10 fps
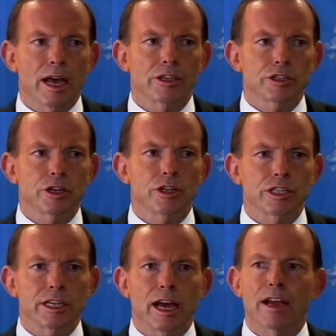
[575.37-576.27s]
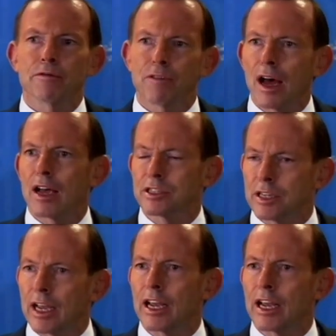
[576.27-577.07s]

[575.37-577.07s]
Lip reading: are searching a vast